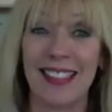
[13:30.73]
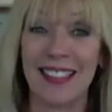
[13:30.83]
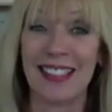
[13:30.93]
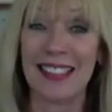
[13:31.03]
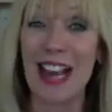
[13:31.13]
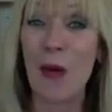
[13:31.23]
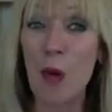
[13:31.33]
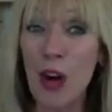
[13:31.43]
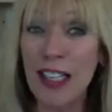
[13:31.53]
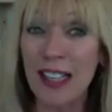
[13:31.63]

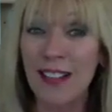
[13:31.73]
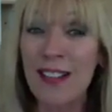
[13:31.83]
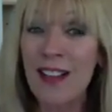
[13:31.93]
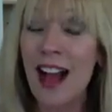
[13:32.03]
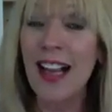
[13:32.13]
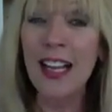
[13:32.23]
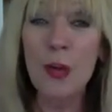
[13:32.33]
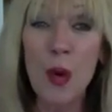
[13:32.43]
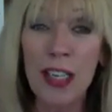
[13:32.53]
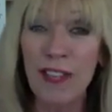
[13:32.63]
Warning. I got a
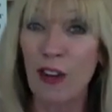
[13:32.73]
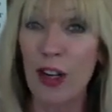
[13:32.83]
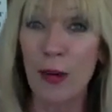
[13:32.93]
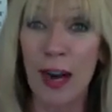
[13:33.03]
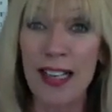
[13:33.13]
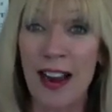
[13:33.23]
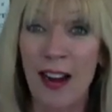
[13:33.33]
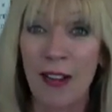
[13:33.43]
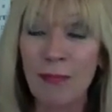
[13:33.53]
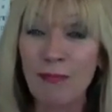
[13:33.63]
warning for you right now,